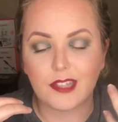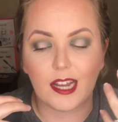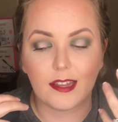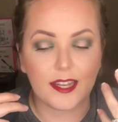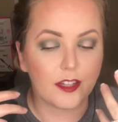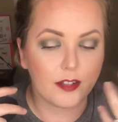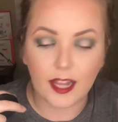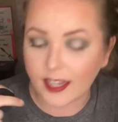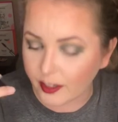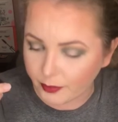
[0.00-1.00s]
I like
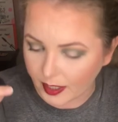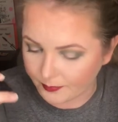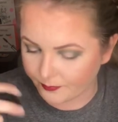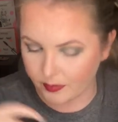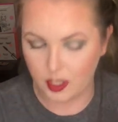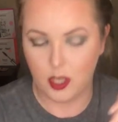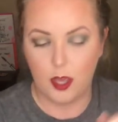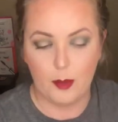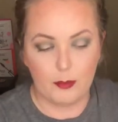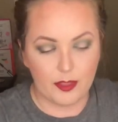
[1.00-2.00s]
it fun.
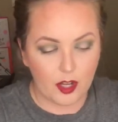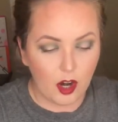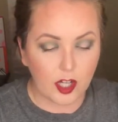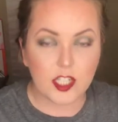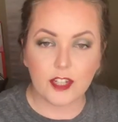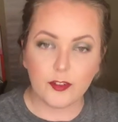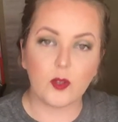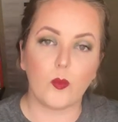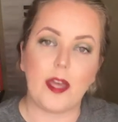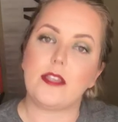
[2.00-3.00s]
But there are
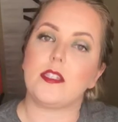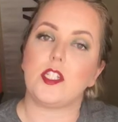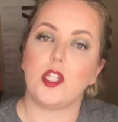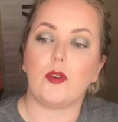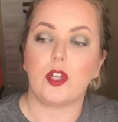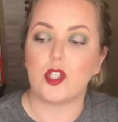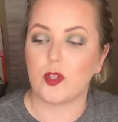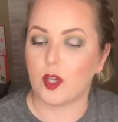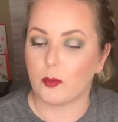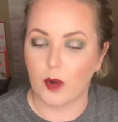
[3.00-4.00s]
different ways that you can do
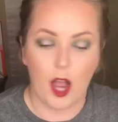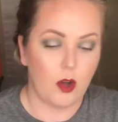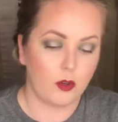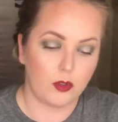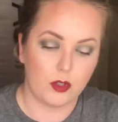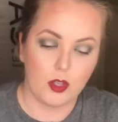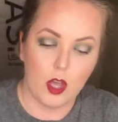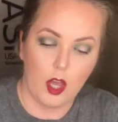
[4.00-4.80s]
your brows.